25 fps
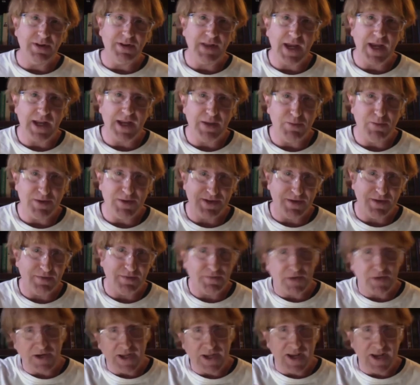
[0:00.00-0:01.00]
lady with a
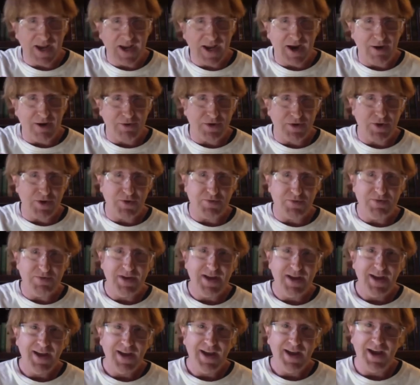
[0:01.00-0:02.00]
funny hairdo,
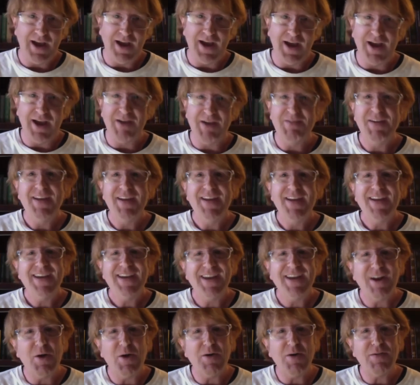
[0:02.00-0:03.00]

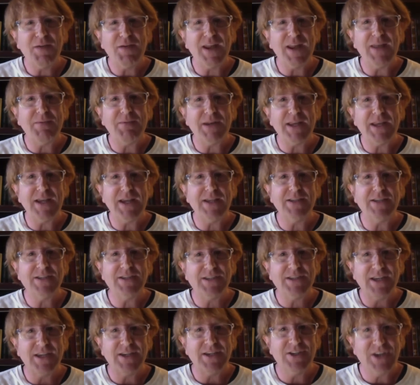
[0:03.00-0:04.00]
if anybody had
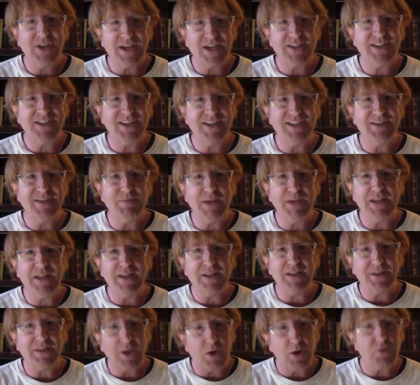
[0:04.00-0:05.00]
suggested to me
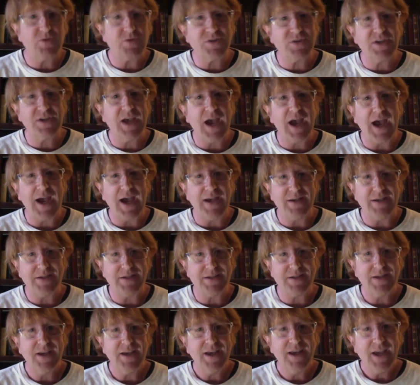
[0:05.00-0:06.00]
that those
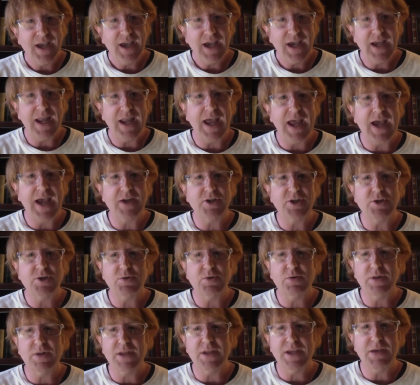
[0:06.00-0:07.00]
guys had
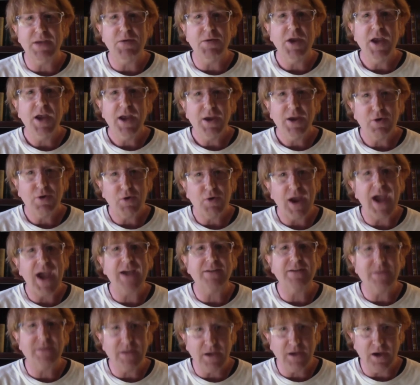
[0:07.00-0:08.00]
actually
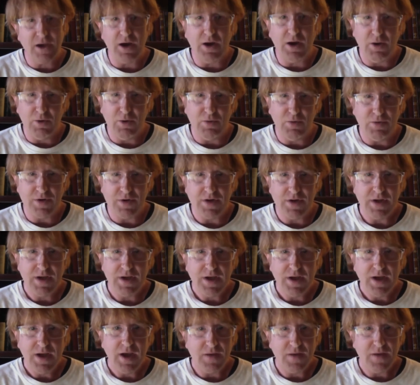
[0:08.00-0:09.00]
cracked the code
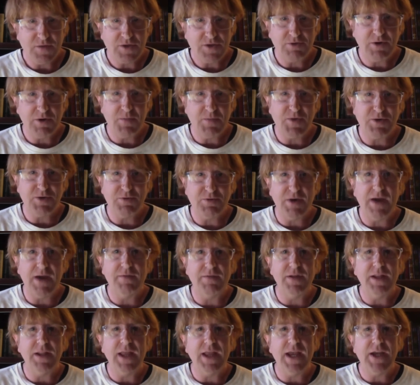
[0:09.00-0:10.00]
of scripture
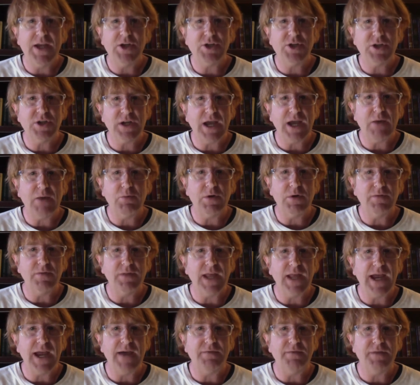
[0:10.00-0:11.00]
revelation, I would have
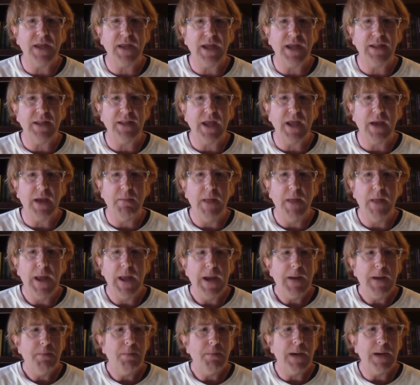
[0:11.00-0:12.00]
laughed at them.
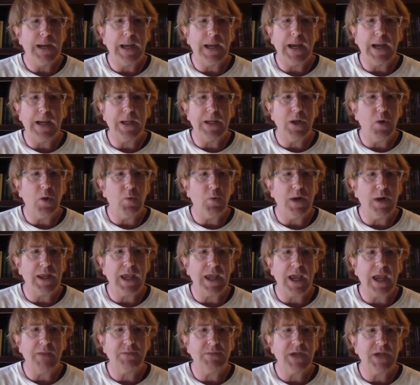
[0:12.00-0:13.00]
But, when it
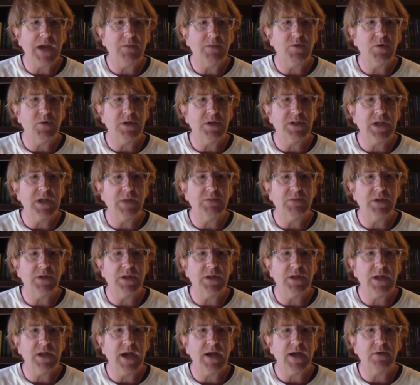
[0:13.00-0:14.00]
came time to accepting
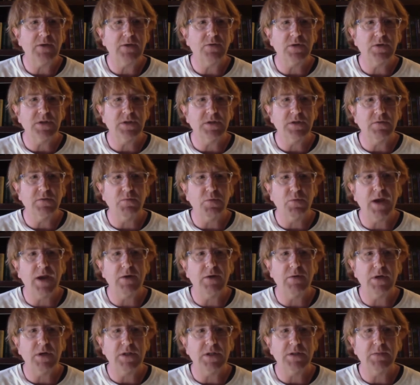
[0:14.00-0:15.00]
the doctrines of
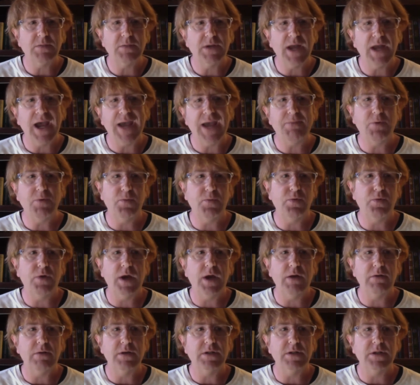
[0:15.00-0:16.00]
preterism and
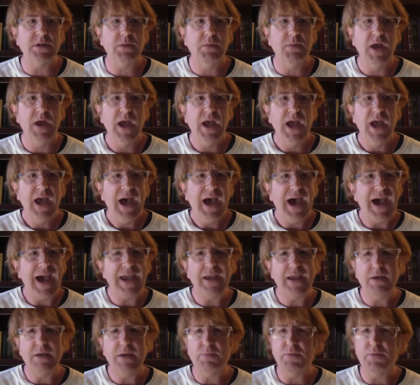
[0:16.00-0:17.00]
hyper-preterism, I
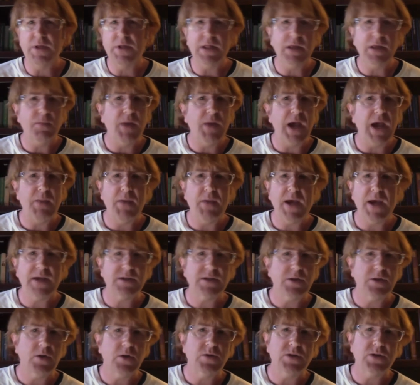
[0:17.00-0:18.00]
completely
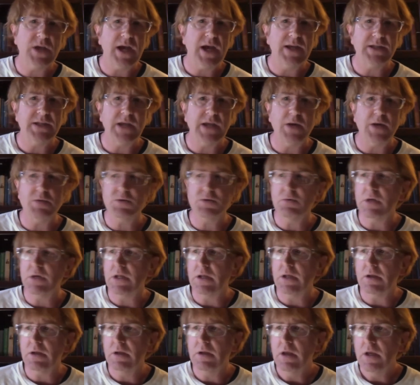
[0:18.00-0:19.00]
bypassed those guys. I was
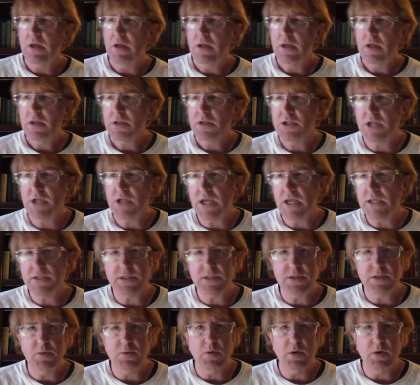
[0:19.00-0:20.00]
reading J.
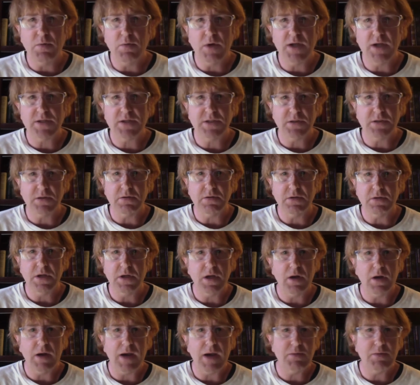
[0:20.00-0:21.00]
Stuart Russell.
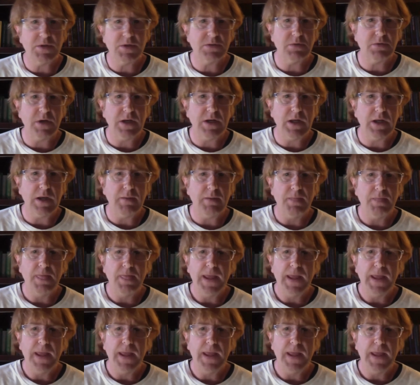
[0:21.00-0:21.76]
I was reading